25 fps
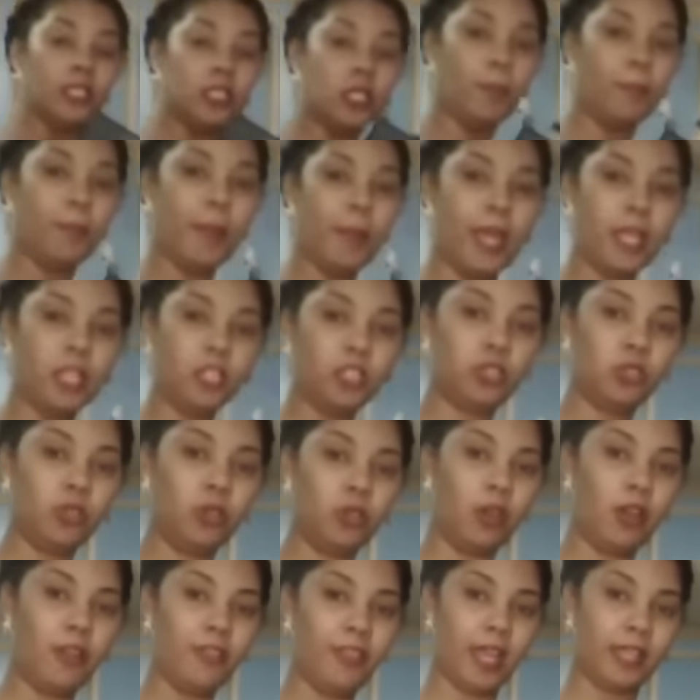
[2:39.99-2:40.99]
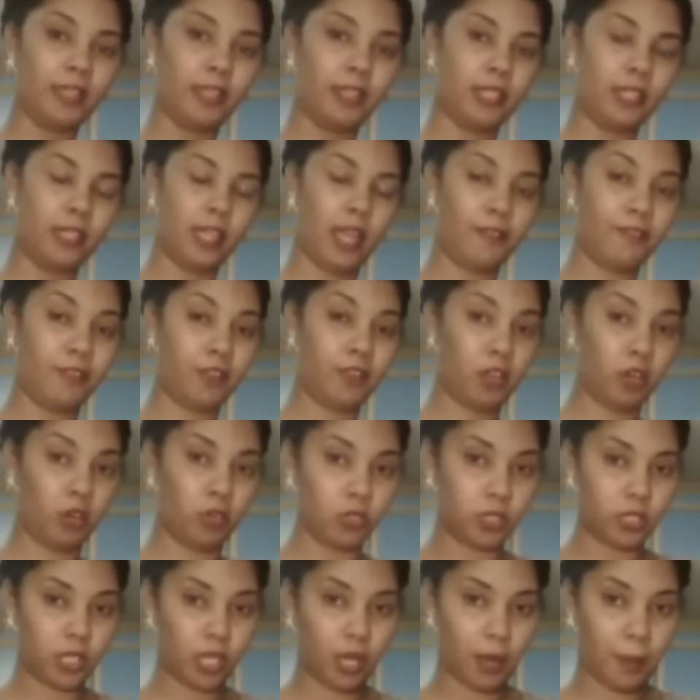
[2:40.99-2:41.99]
to make sure that the knife
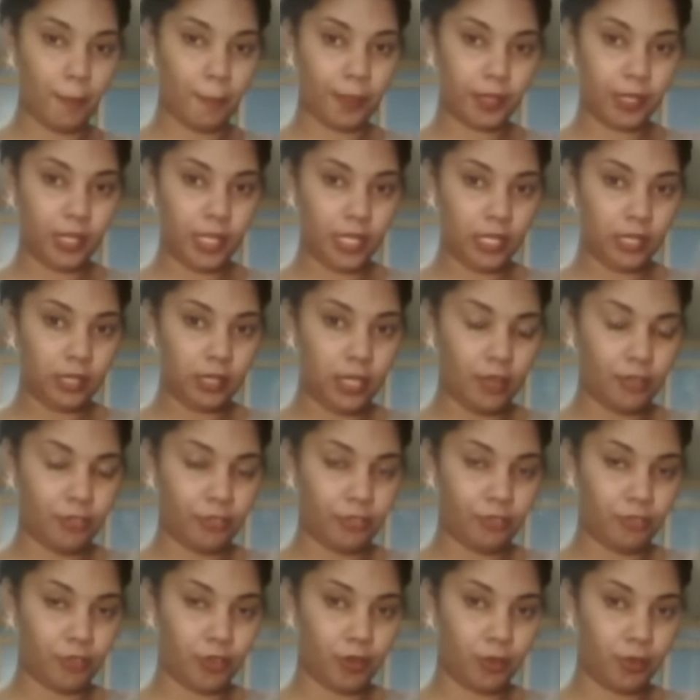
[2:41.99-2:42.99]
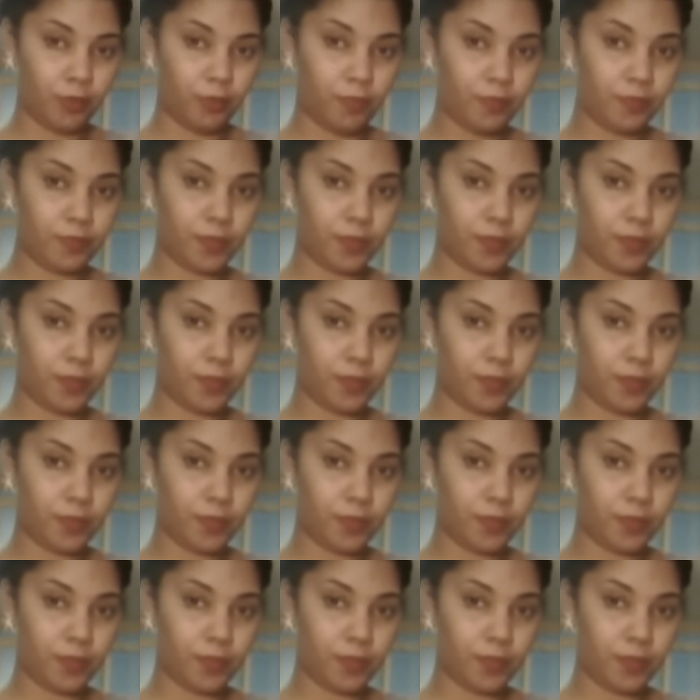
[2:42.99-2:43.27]
goes completely through,